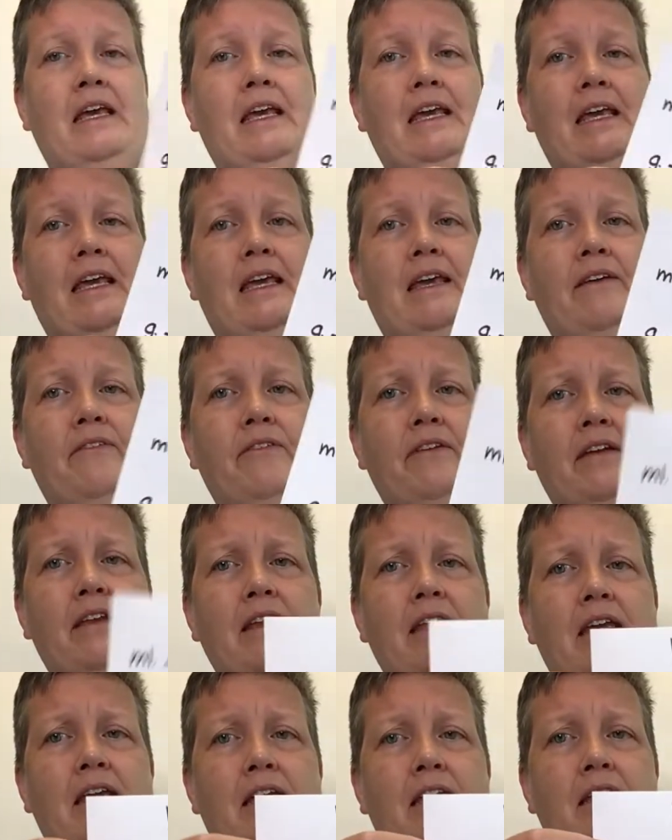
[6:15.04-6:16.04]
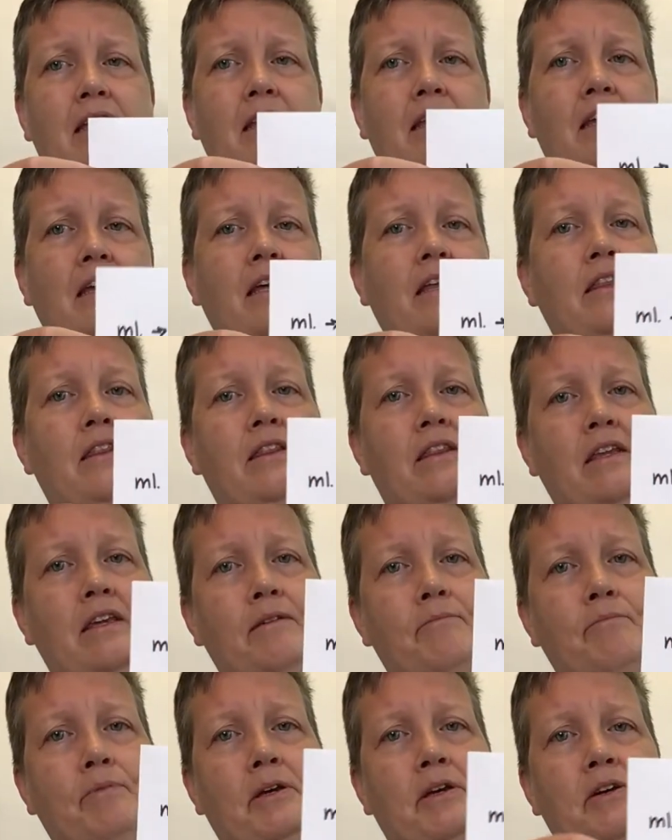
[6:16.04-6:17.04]
Even in the
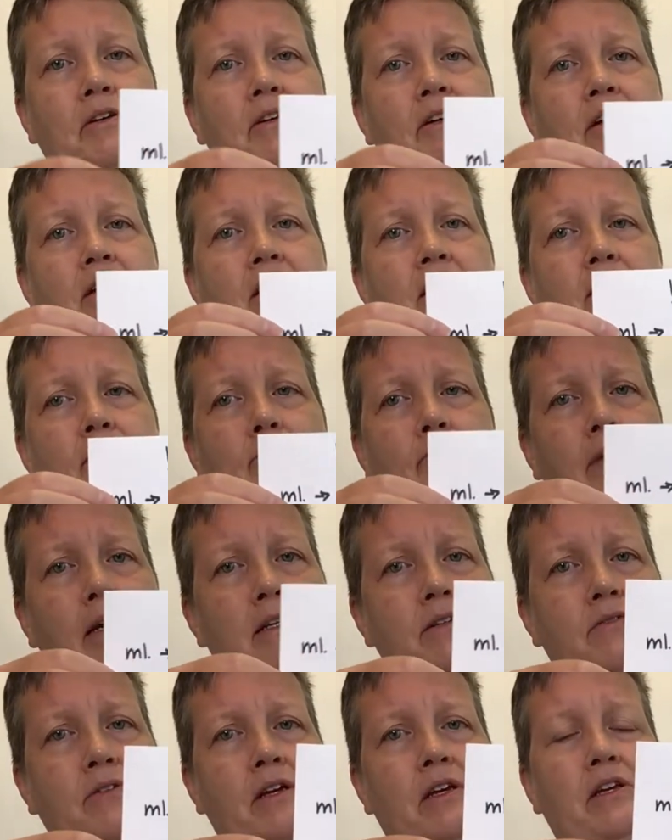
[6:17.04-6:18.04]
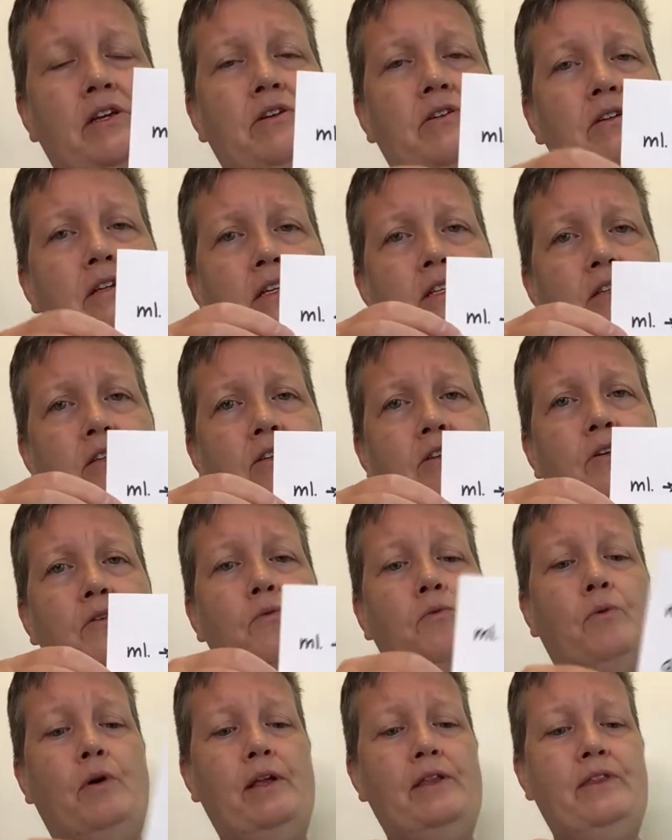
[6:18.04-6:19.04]
imperial and metric, you need to
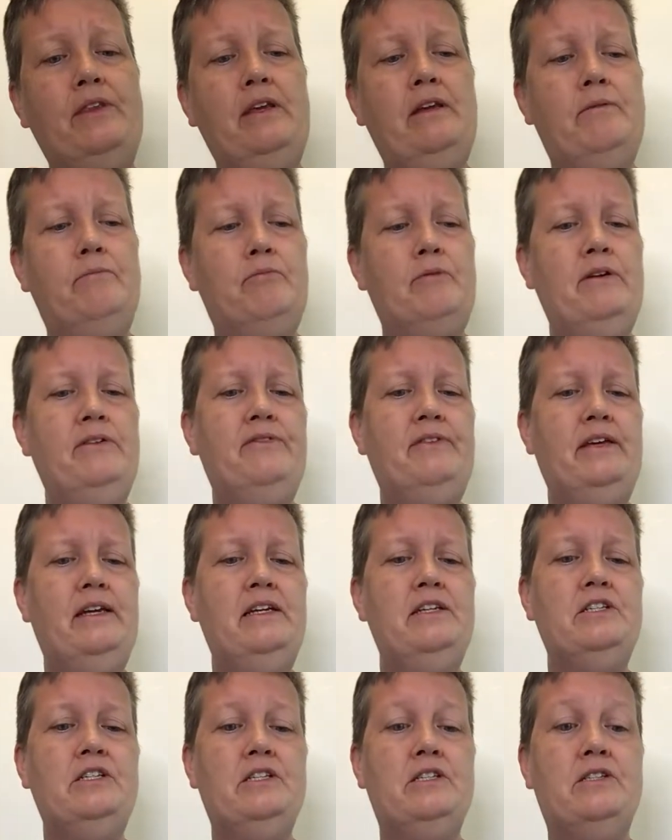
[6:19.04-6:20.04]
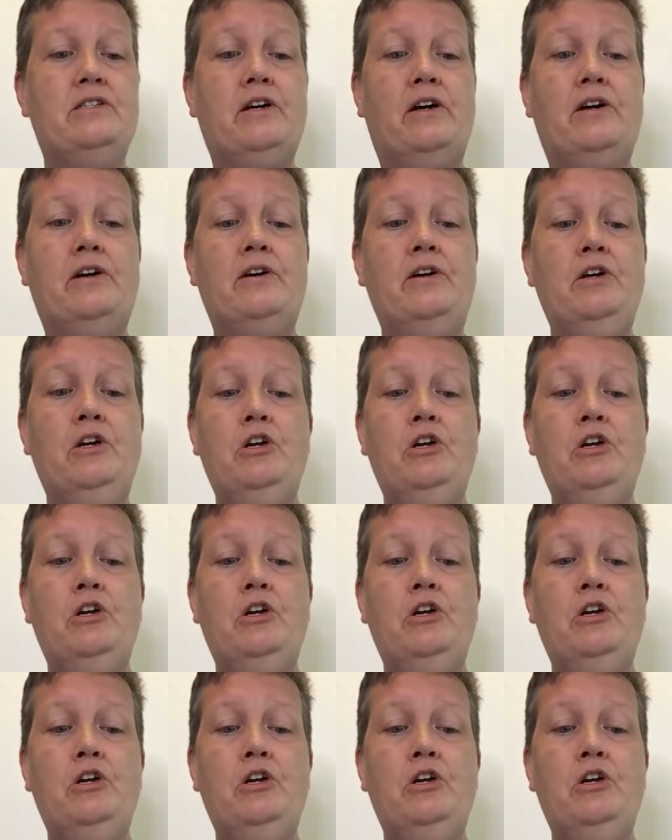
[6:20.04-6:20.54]
learn what the abbreviations are.